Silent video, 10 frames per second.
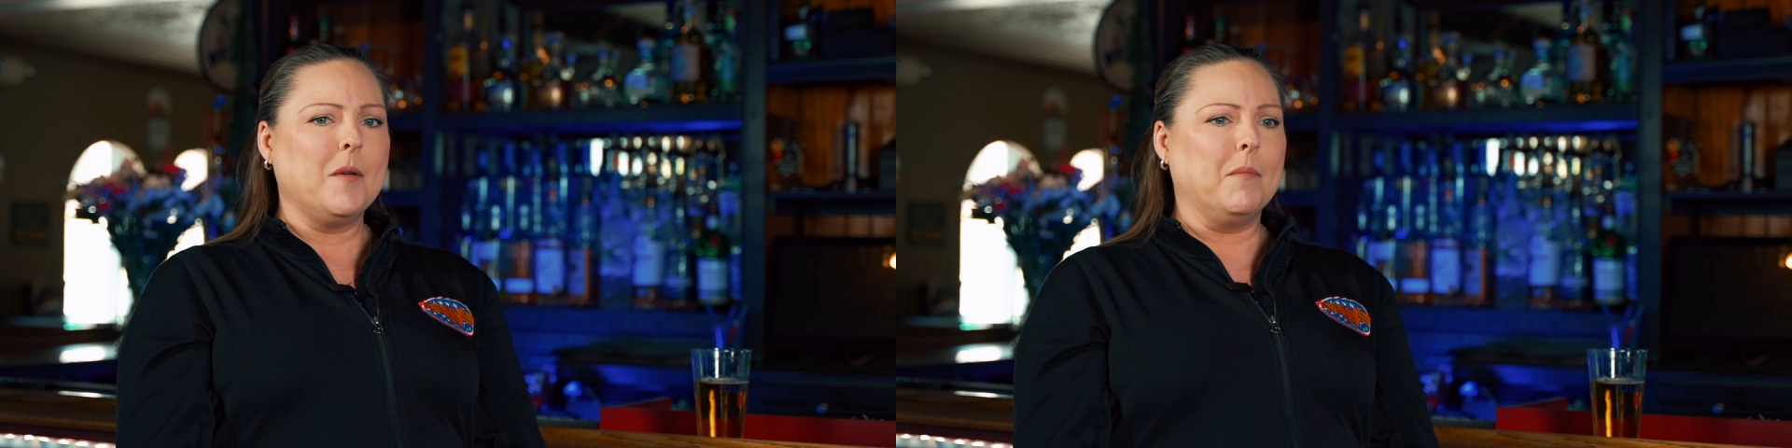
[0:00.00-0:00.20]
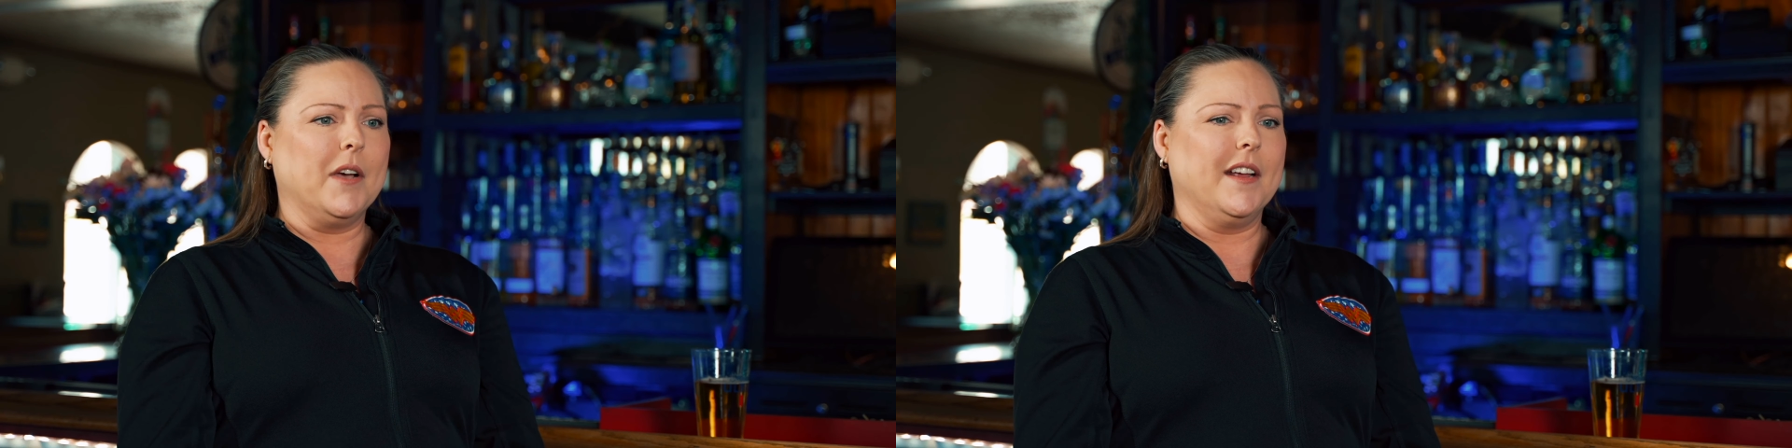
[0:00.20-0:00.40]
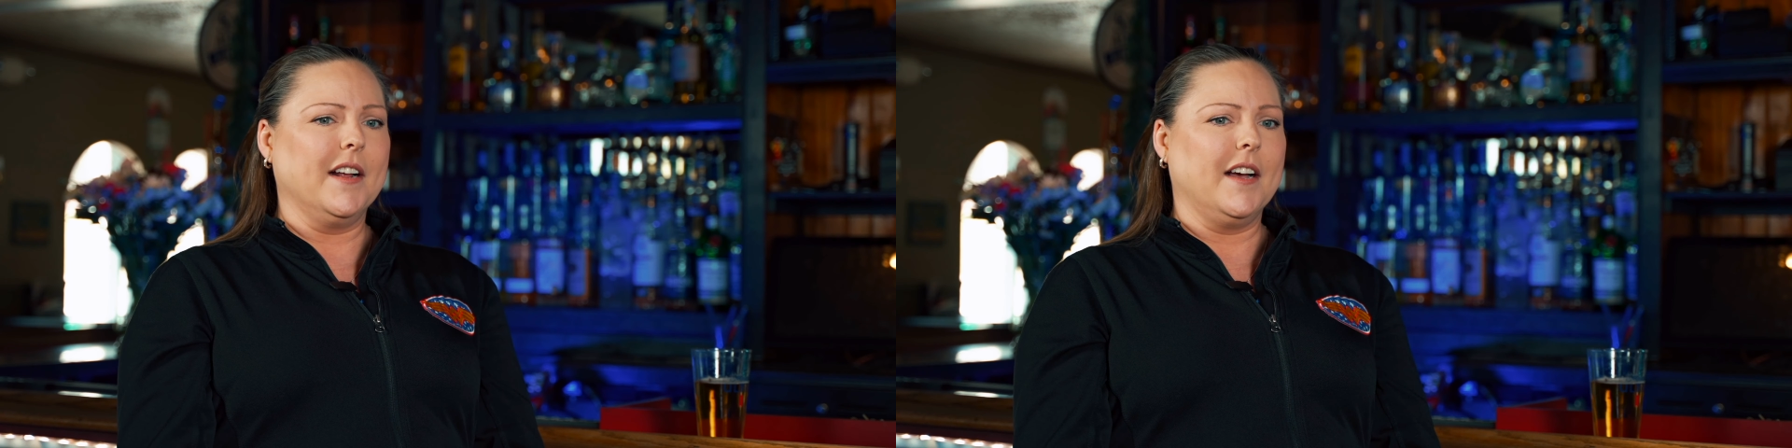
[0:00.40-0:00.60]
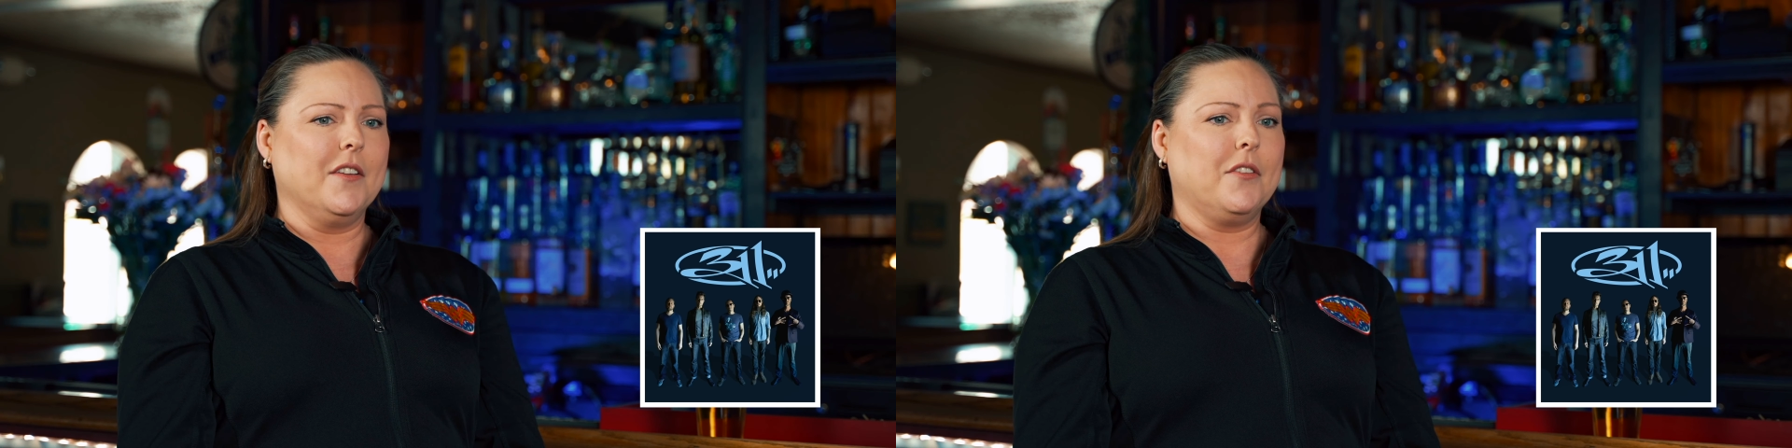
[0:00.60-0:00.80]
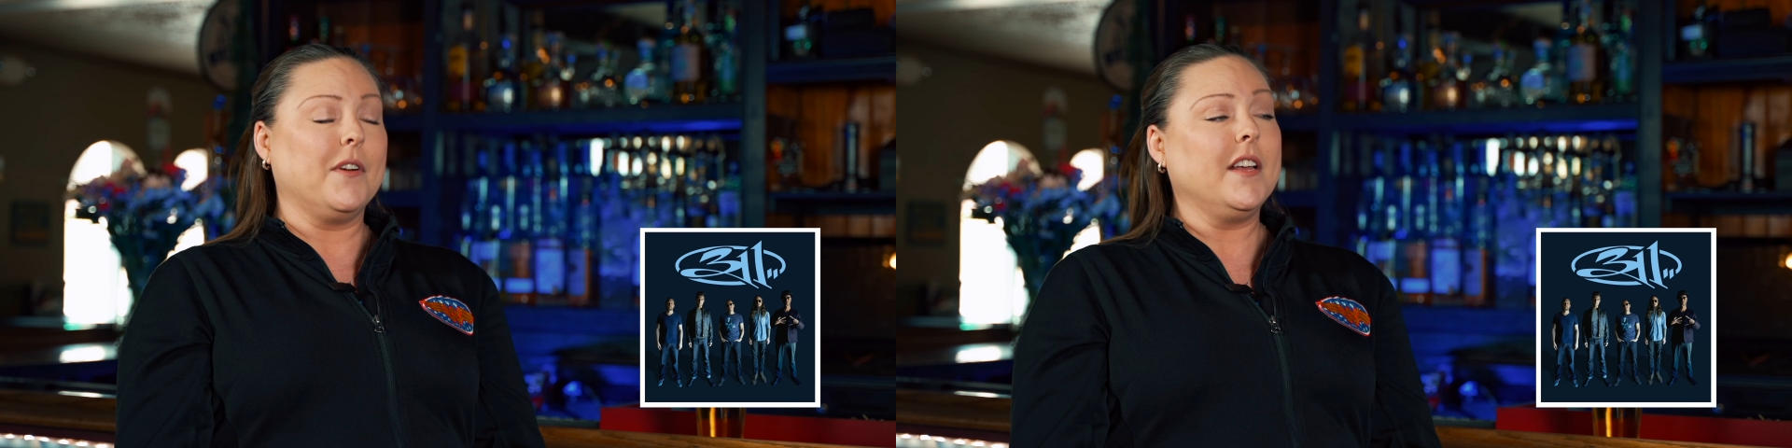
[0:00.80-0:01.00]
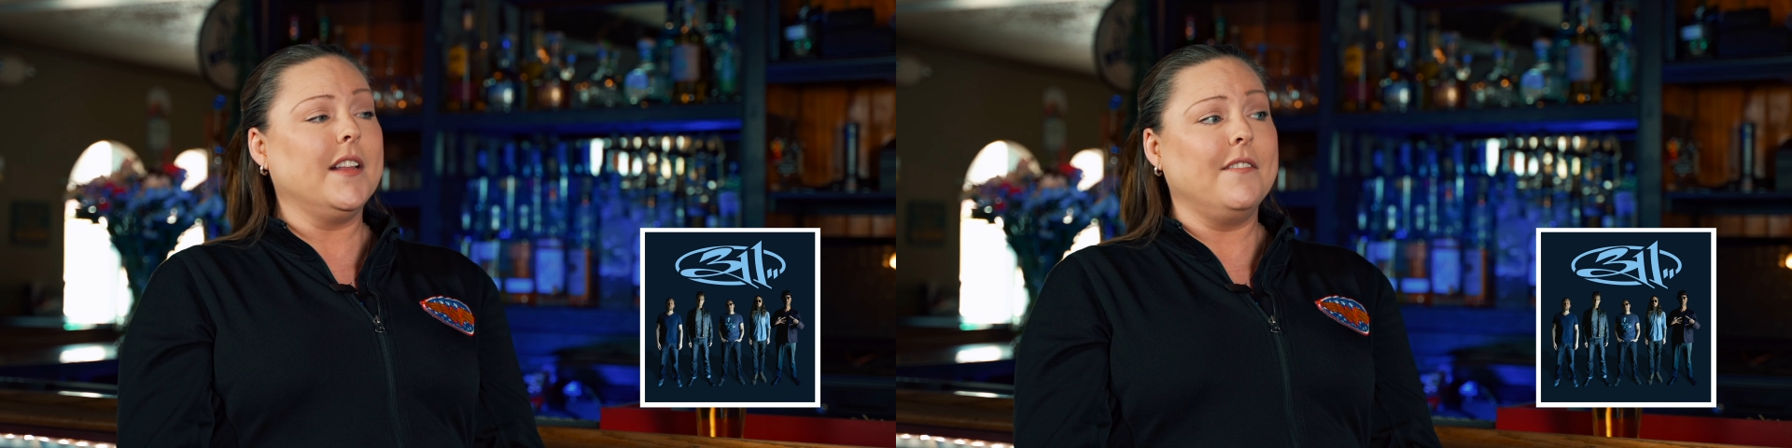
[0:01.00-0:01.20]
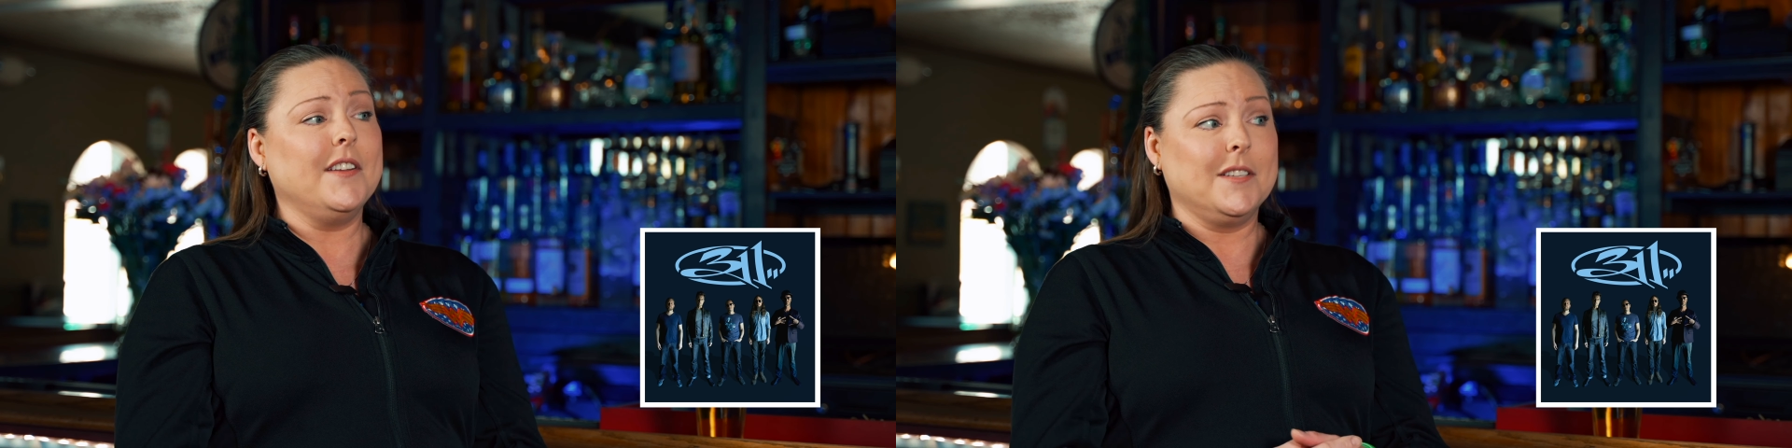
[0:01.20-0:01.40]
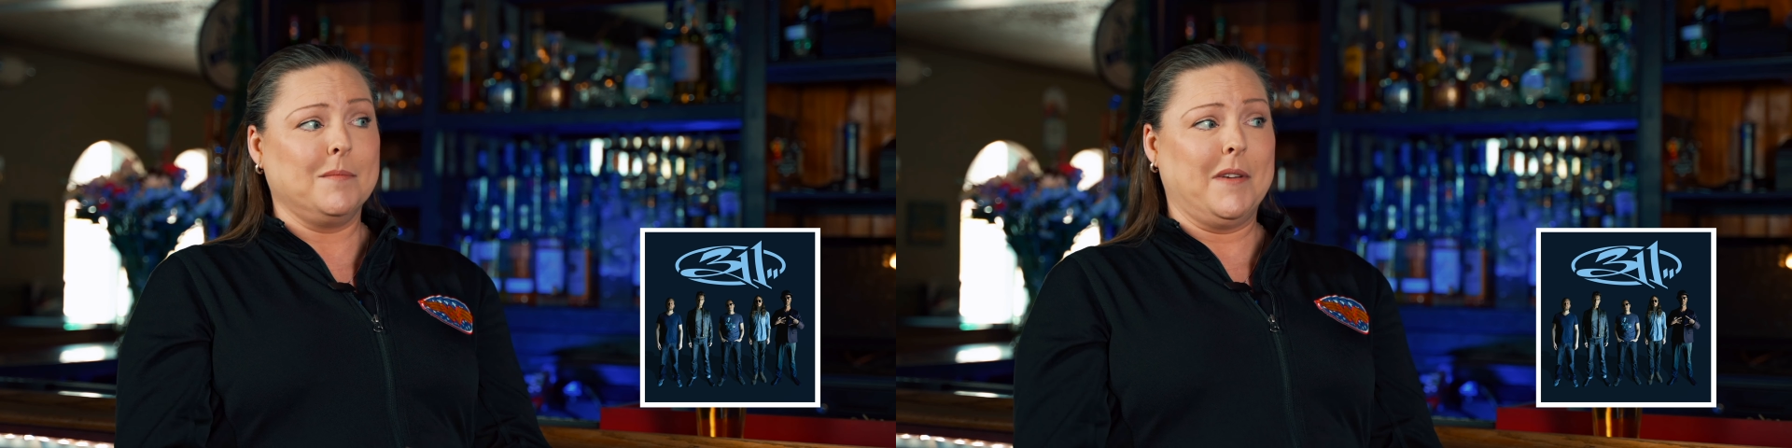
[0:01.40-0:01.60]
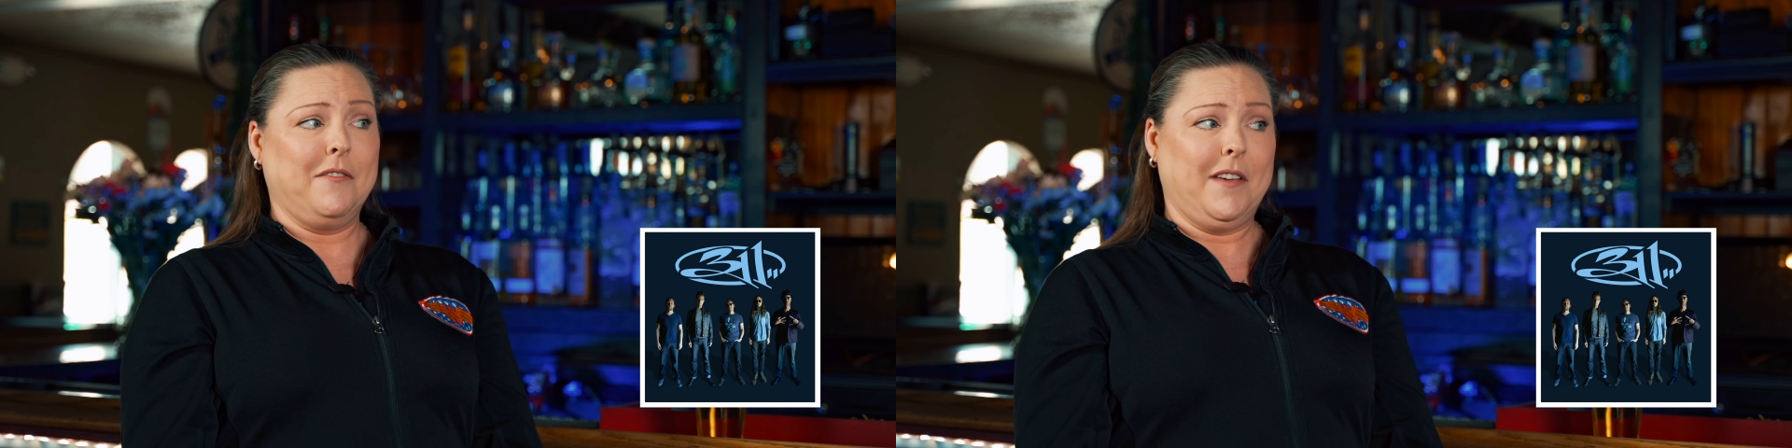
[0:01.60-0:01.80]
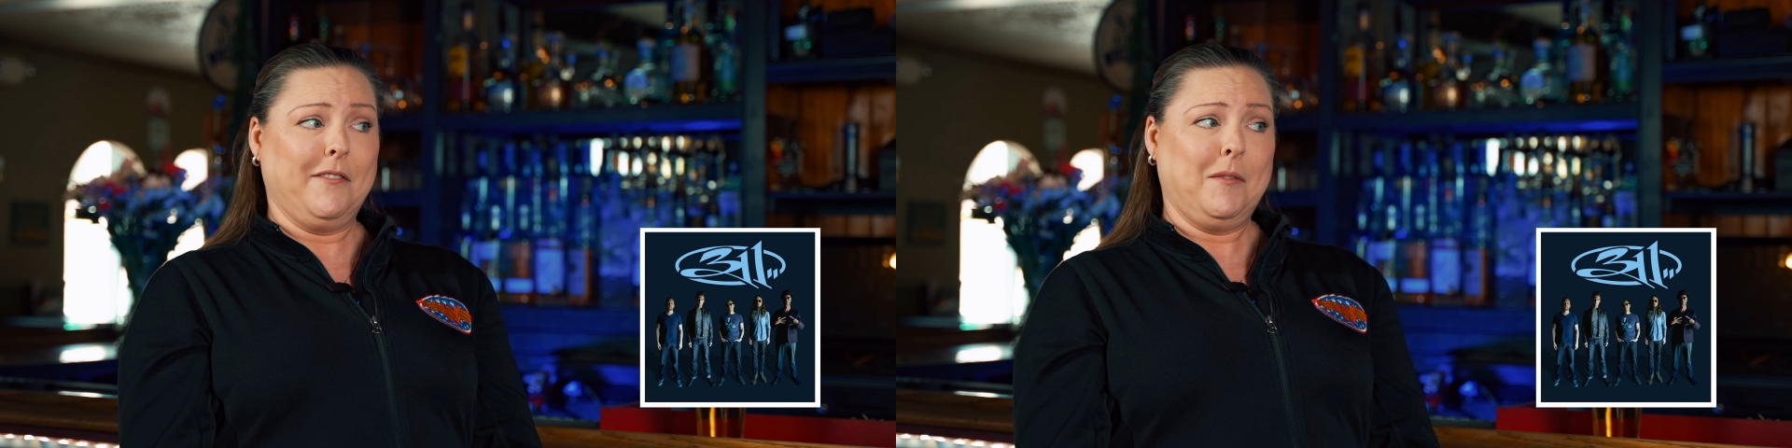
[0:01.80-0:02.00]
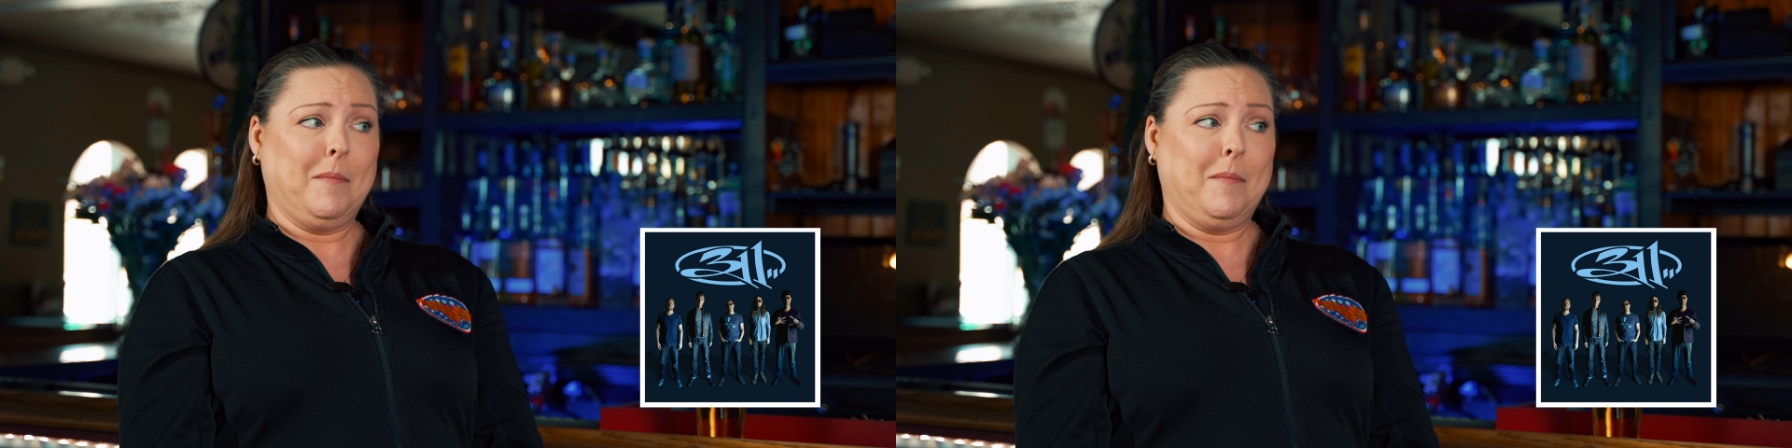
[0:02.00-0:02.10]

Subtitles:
but 311 is my favorite